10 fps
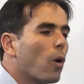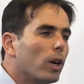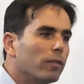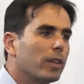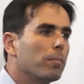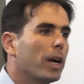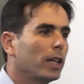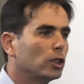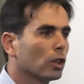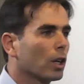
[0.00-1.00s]
all of the
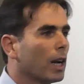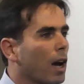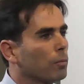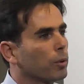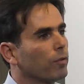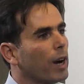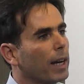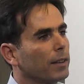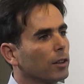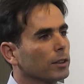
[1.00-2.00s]
major cloud
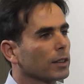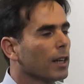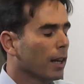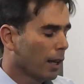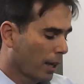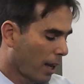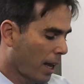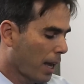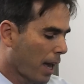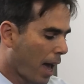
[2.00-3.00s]
providers
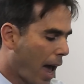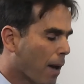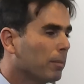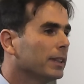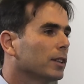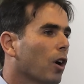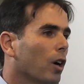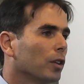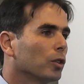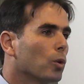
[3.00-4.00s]
uh,
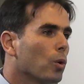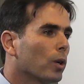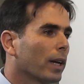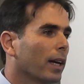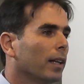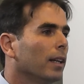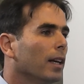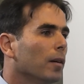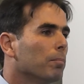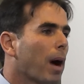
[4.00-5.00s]
Amazon, Google,
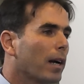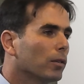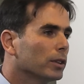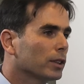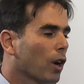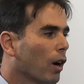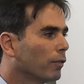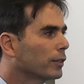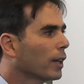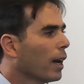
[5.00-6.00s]

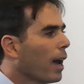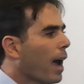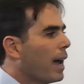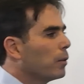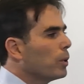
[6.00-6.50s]
Microsoft, and